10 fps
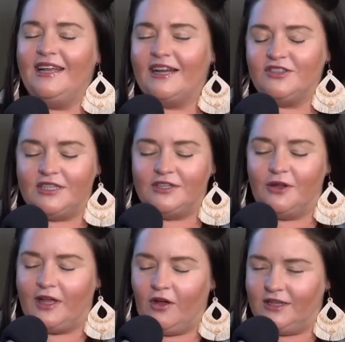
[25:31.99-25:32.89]
actually didn't know
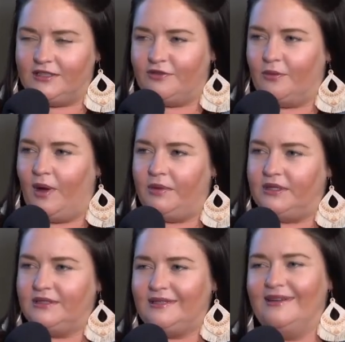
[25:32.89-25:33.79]
they all had different
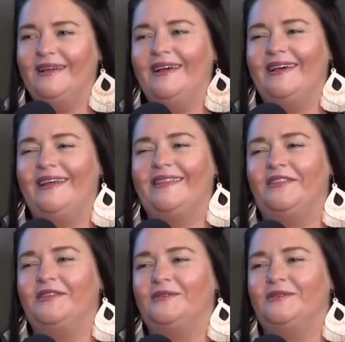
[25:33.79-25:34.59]
weapons. I thought they were